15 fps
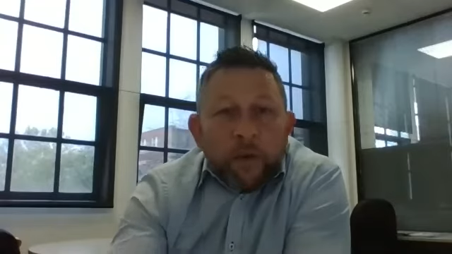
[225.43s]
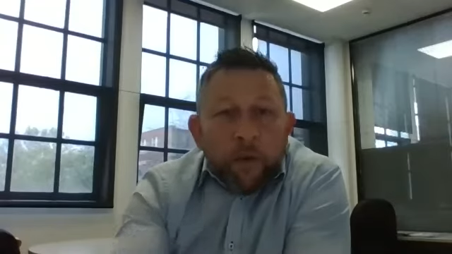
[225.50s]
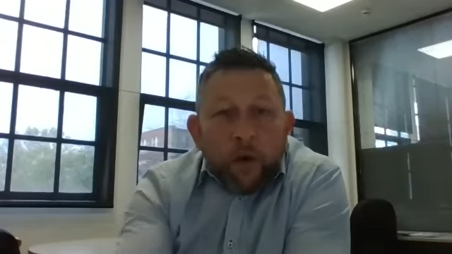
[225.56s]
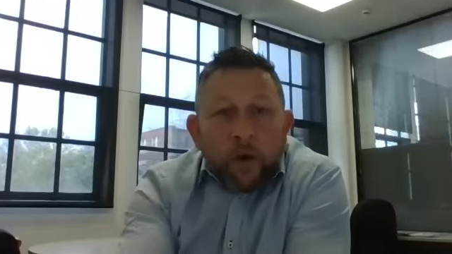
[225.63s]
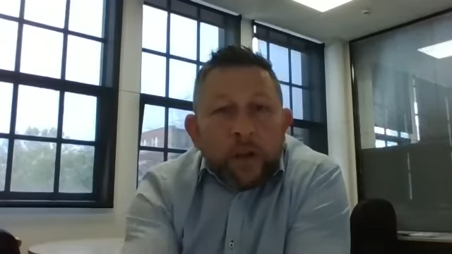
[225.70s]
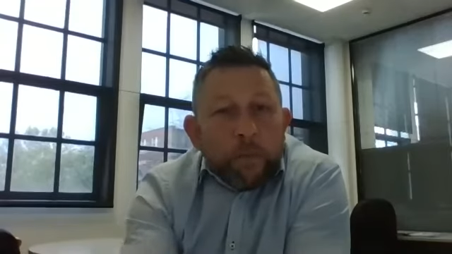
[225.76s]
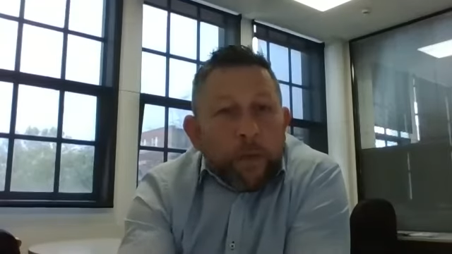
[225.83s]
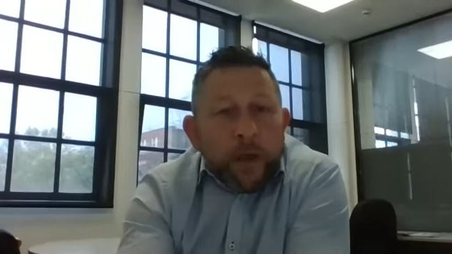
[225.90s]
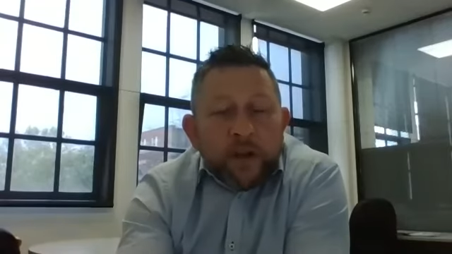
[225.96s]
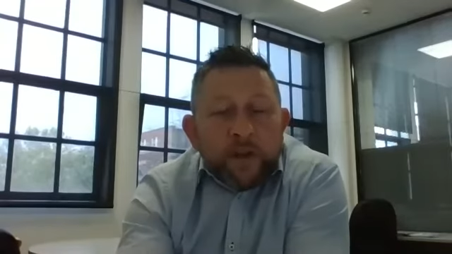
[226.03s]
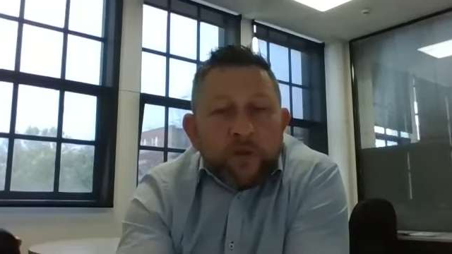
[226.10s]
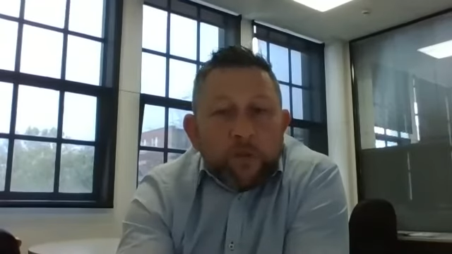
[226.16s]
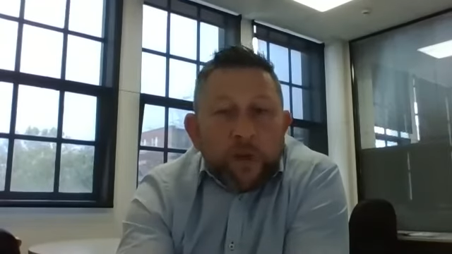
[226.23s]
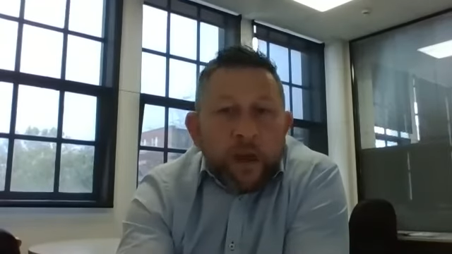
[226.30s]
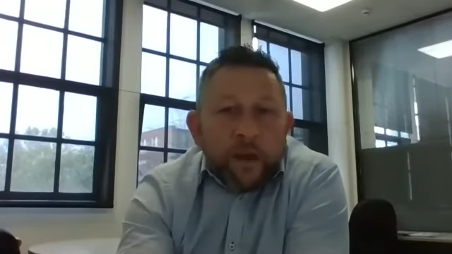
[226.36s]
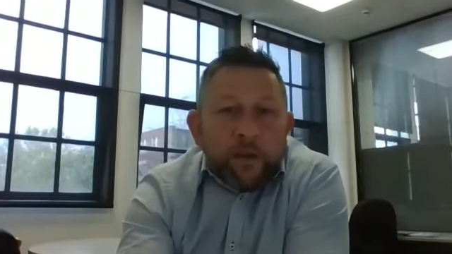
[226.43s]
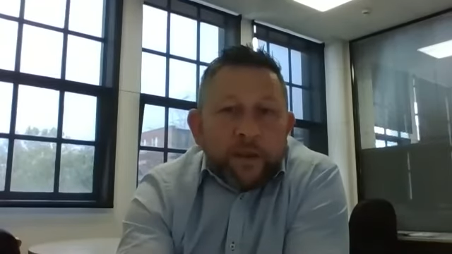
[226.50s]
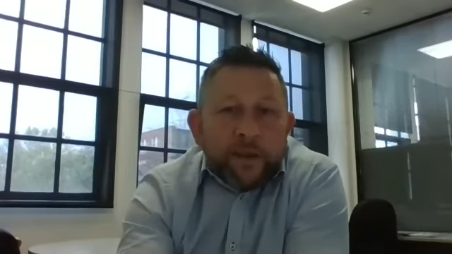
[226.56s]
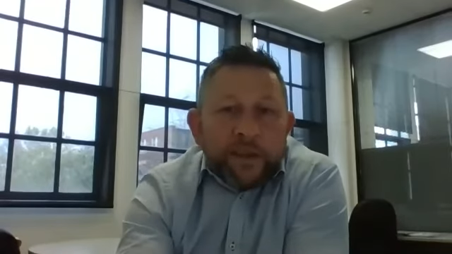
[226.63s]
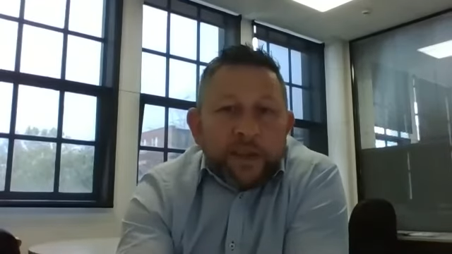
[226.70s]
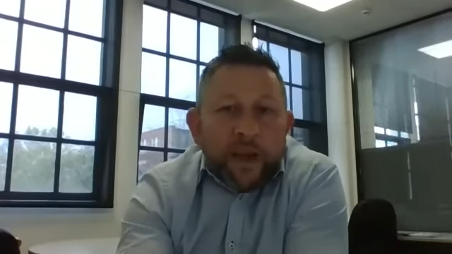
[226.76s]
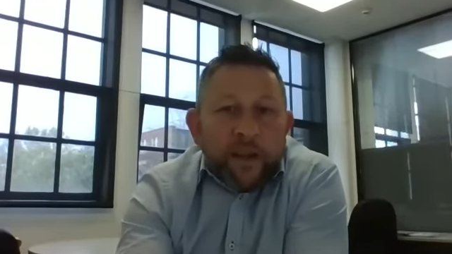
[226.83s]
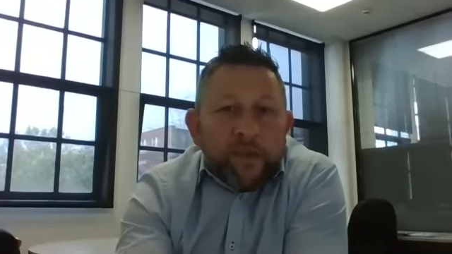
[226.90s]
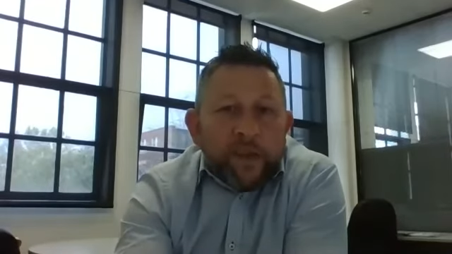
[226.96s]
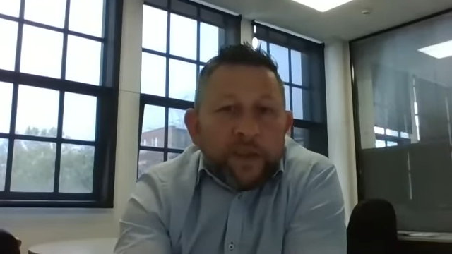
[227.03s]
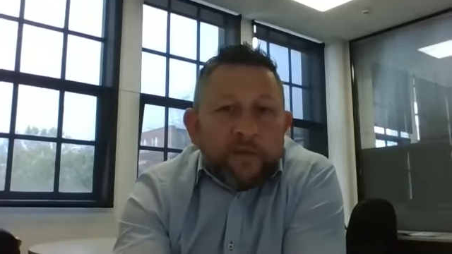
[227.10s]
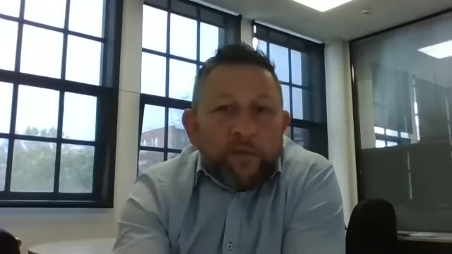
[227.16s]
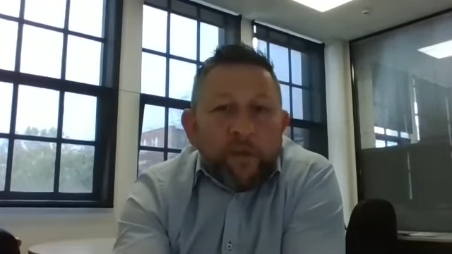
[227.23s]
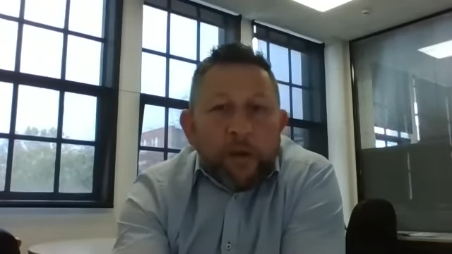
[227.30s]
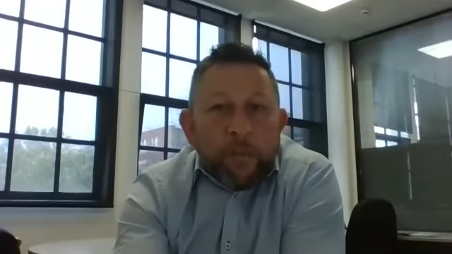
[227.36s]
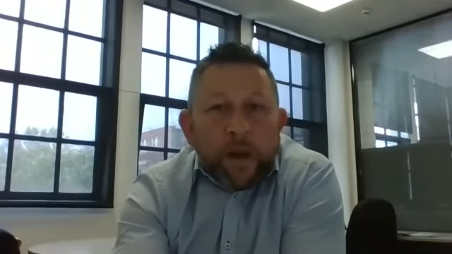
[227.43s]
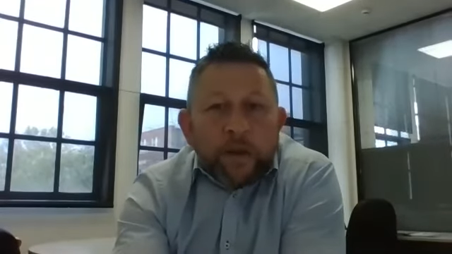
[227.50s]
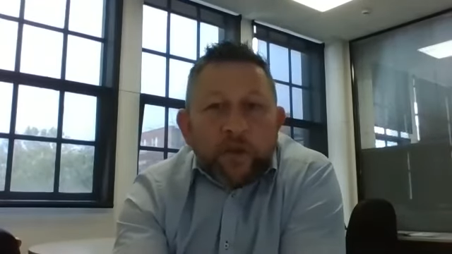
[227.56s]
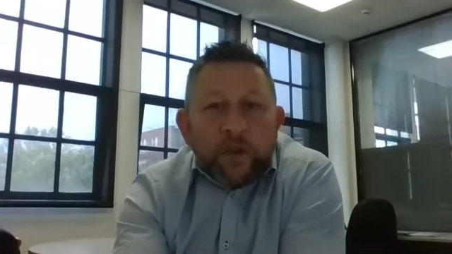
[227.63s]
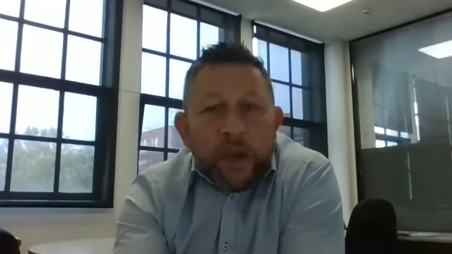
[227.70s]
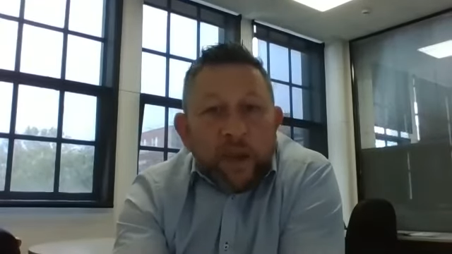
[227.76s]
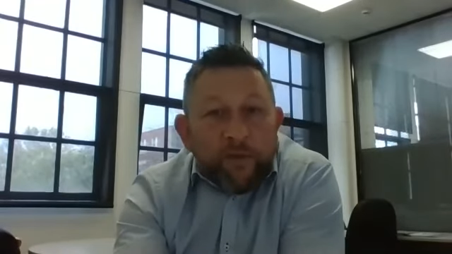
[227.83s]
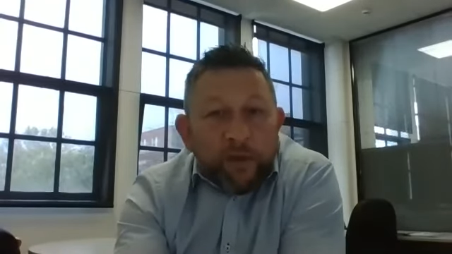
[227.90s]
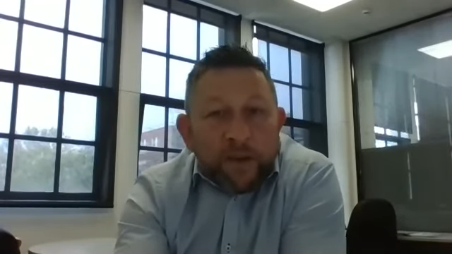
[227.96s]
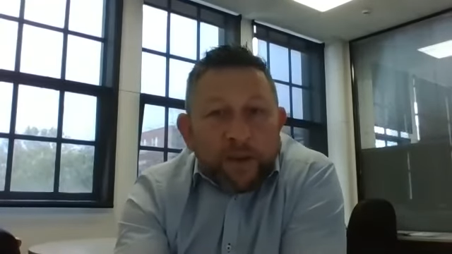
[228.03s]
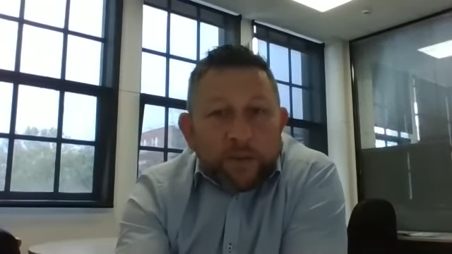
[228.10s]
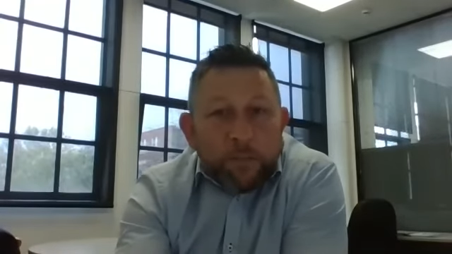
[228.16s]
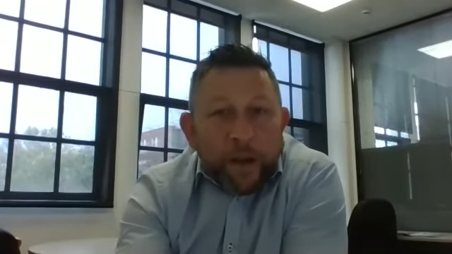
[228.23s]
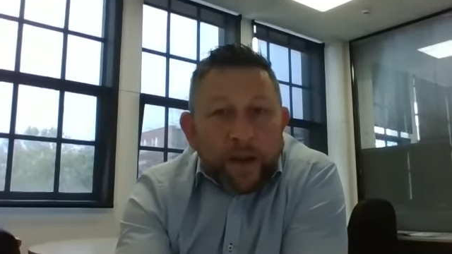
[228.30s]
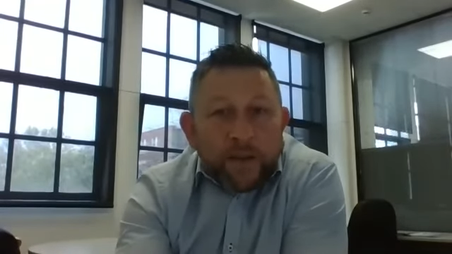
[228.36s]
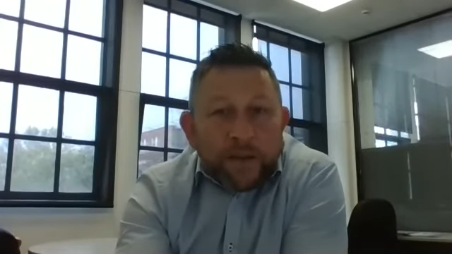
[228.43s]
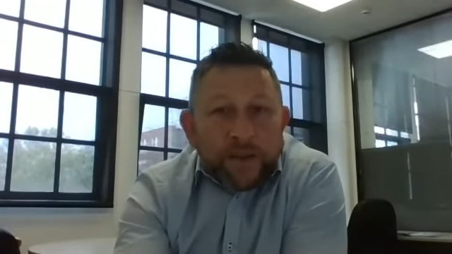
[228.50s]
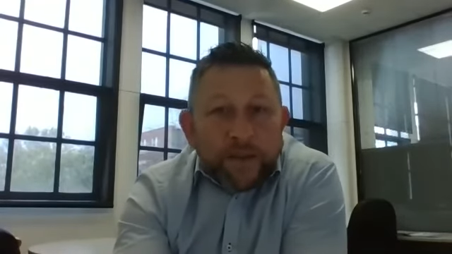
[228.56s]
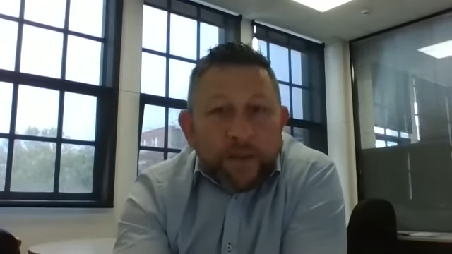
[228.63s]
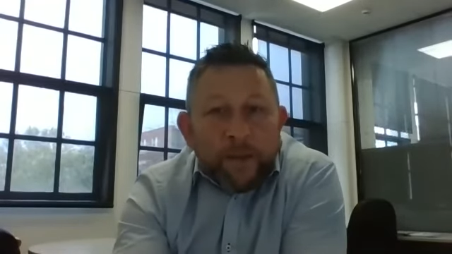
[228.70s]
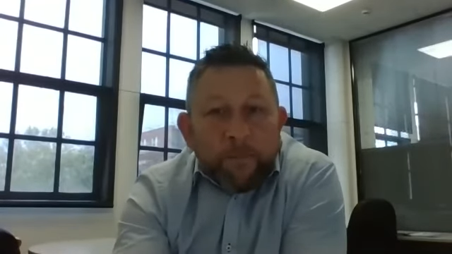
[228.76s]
Occupational health and safety is very much evidence-based.